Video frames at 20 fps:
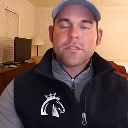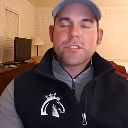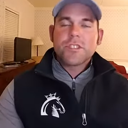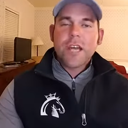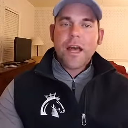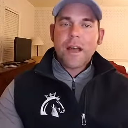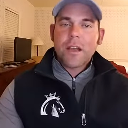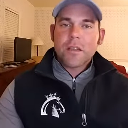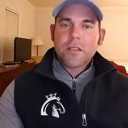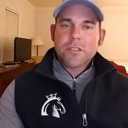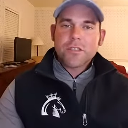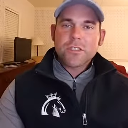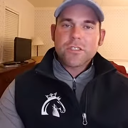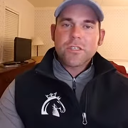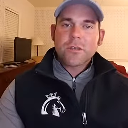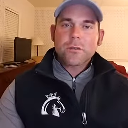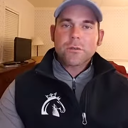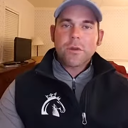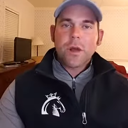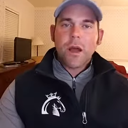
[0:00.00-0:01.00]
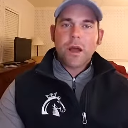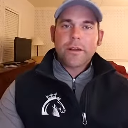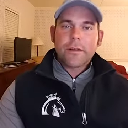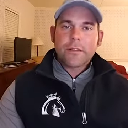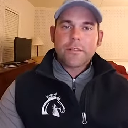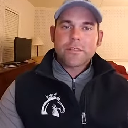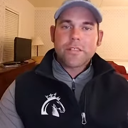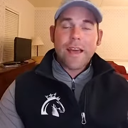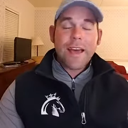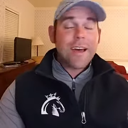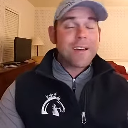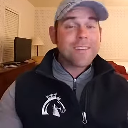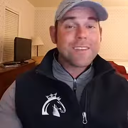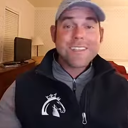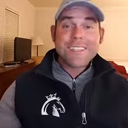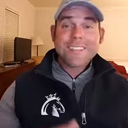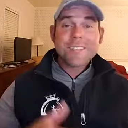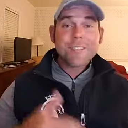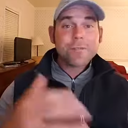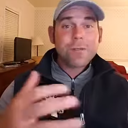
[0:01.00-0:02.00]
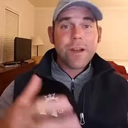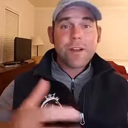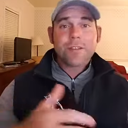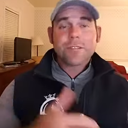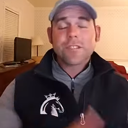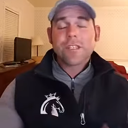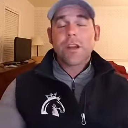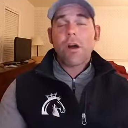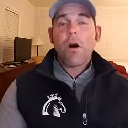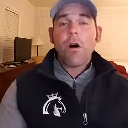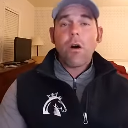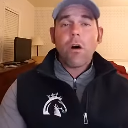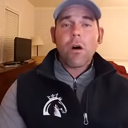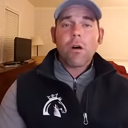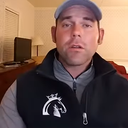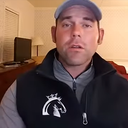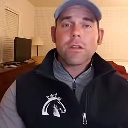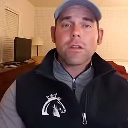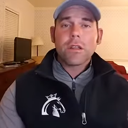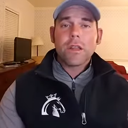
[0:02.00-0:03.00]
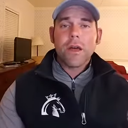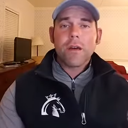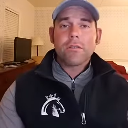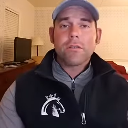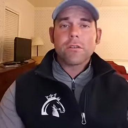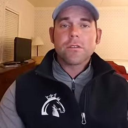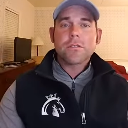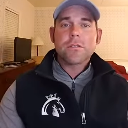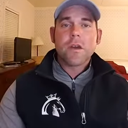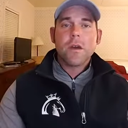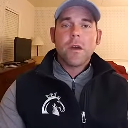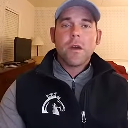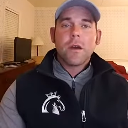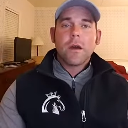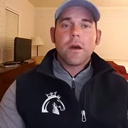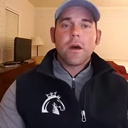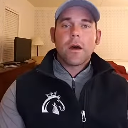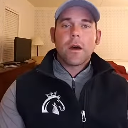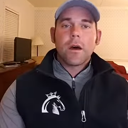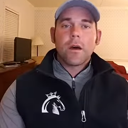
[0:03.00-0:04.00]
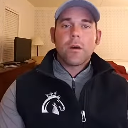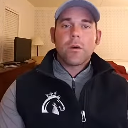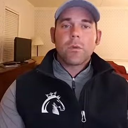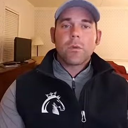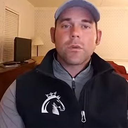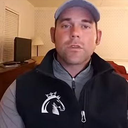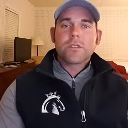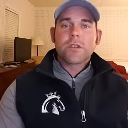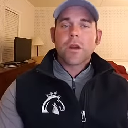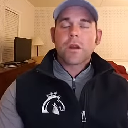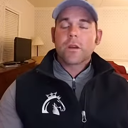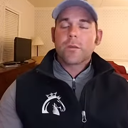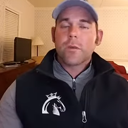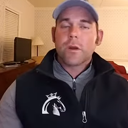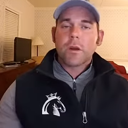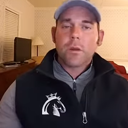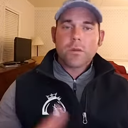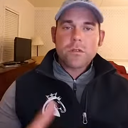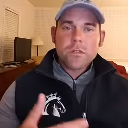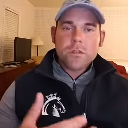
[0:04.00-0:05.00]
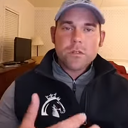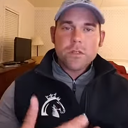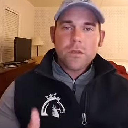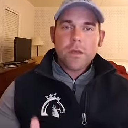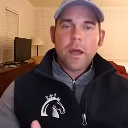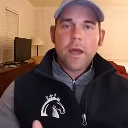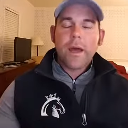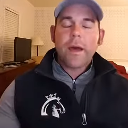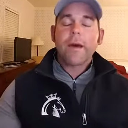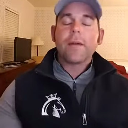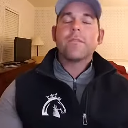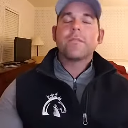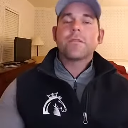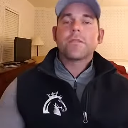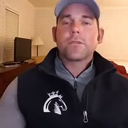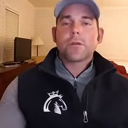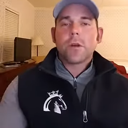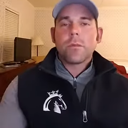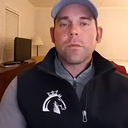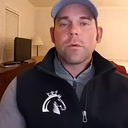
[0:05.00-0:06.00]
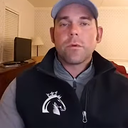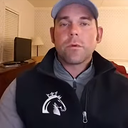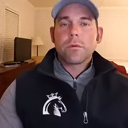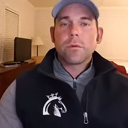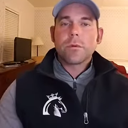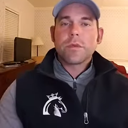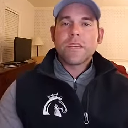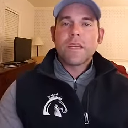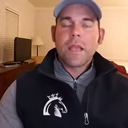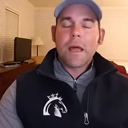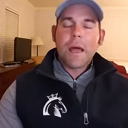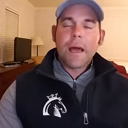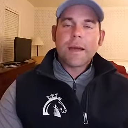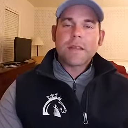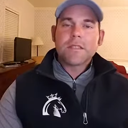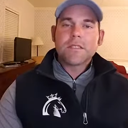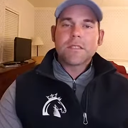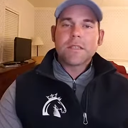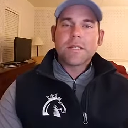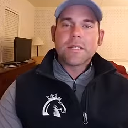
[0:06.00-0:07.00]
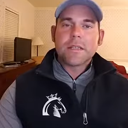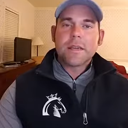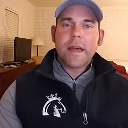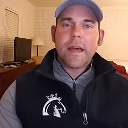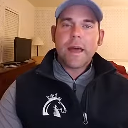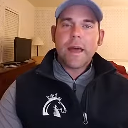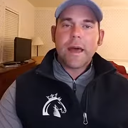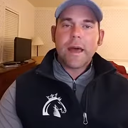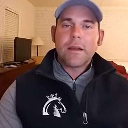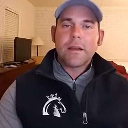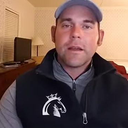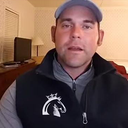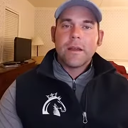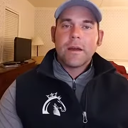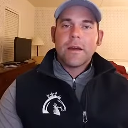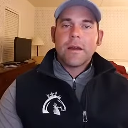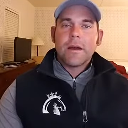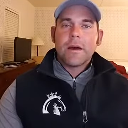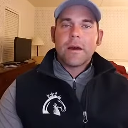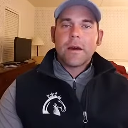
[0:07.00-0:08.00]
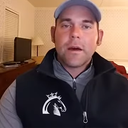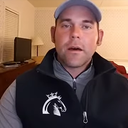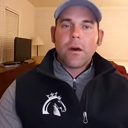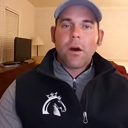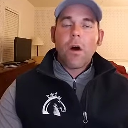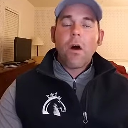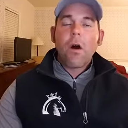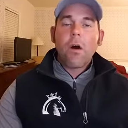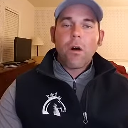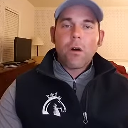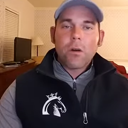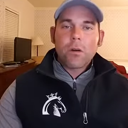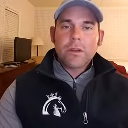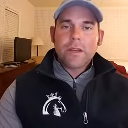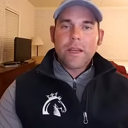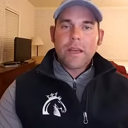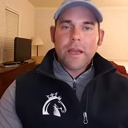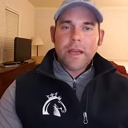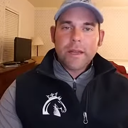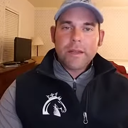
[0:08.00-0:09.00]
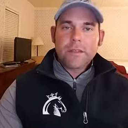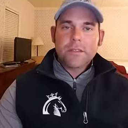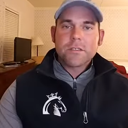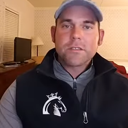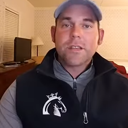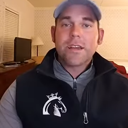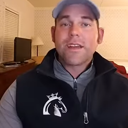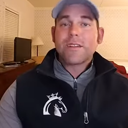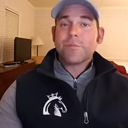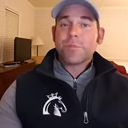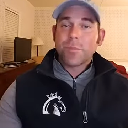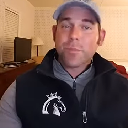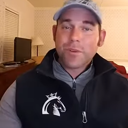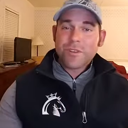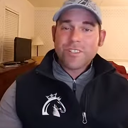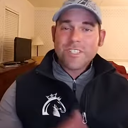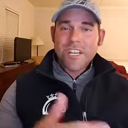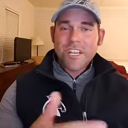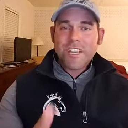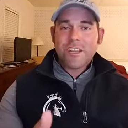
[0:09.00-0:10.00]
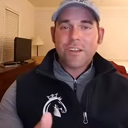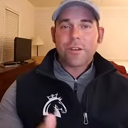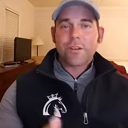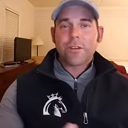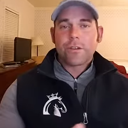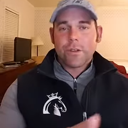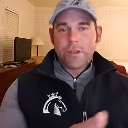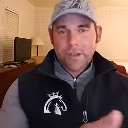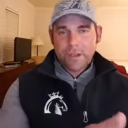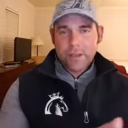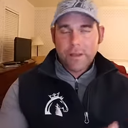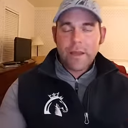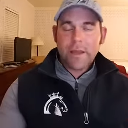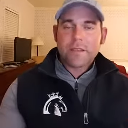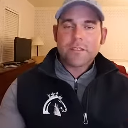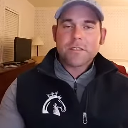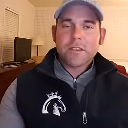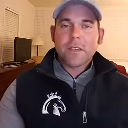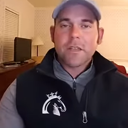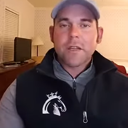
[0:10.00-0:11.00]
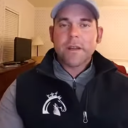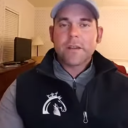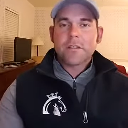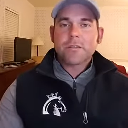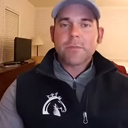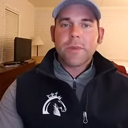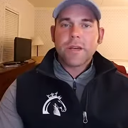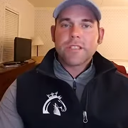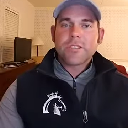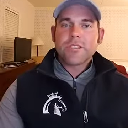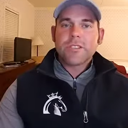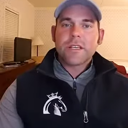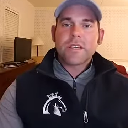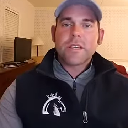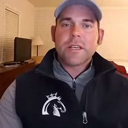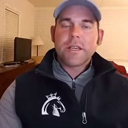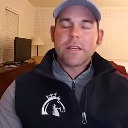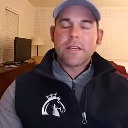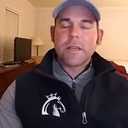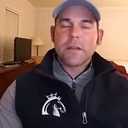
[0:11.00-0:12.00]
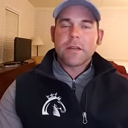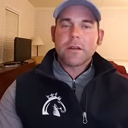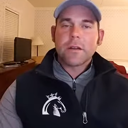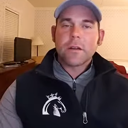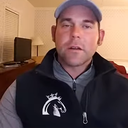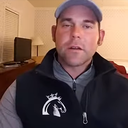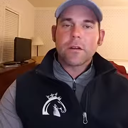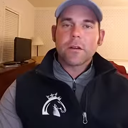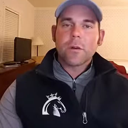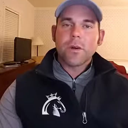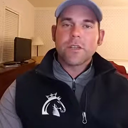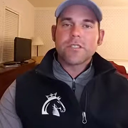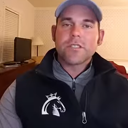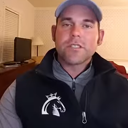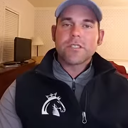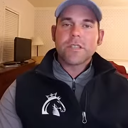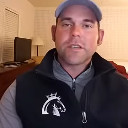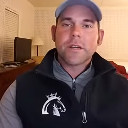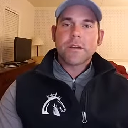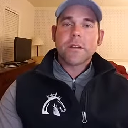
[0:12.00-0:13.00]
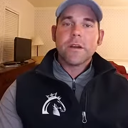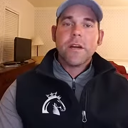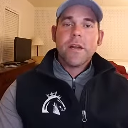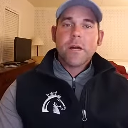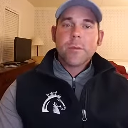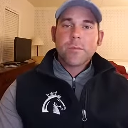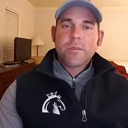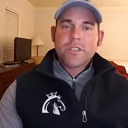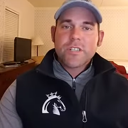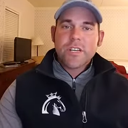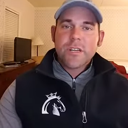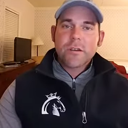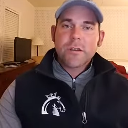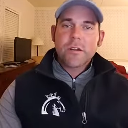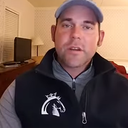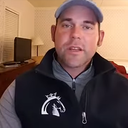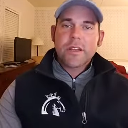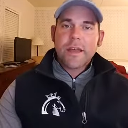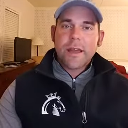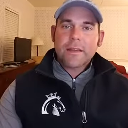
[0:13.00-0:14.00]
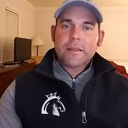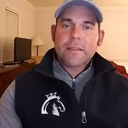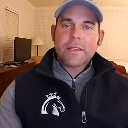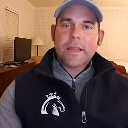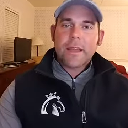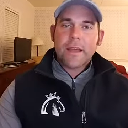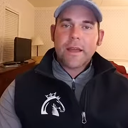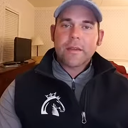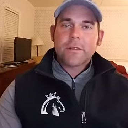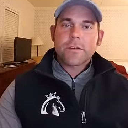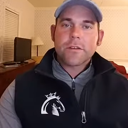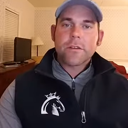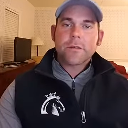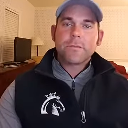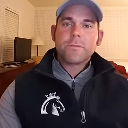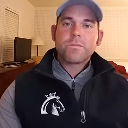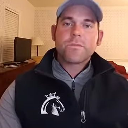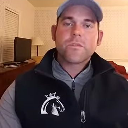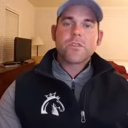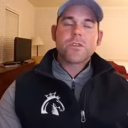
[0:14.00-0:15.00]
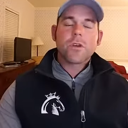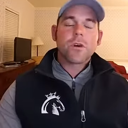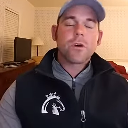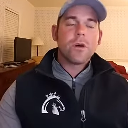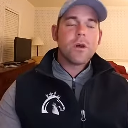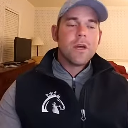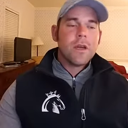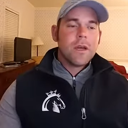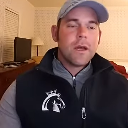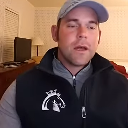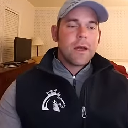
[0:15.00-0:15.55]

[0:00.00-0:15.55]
challenge that riders have, and this is riders at all levels. Uh, we're talking about horses that have trouble relaxing at uh, all gaits, and particularly, as Claire's mentioning in her question here, particularly at the canter. So,